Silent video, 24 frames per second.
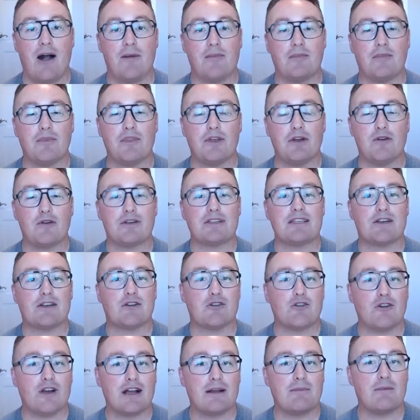there is
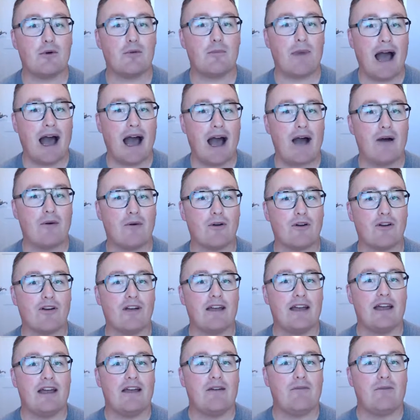incredible power
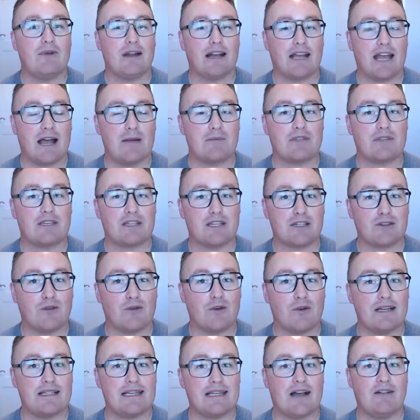when it comes to
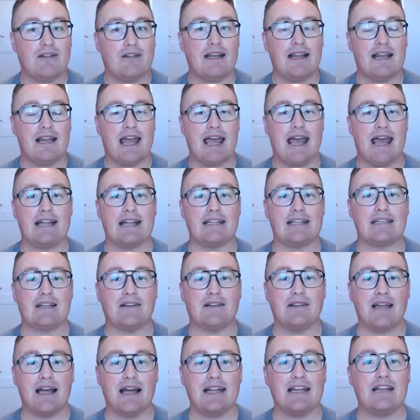storytelling and to
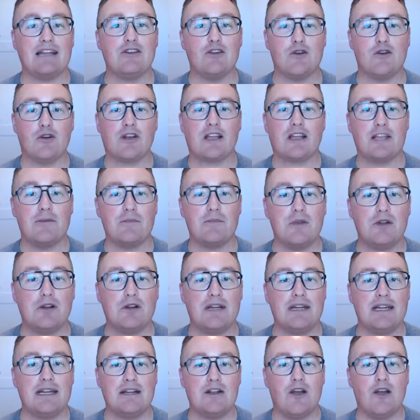letting your
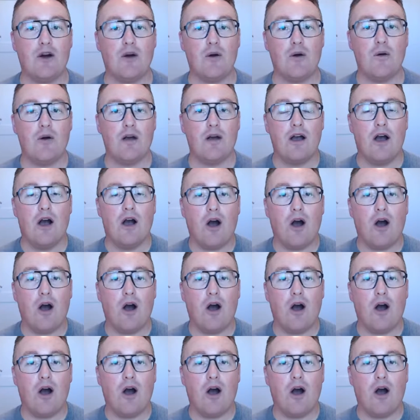community know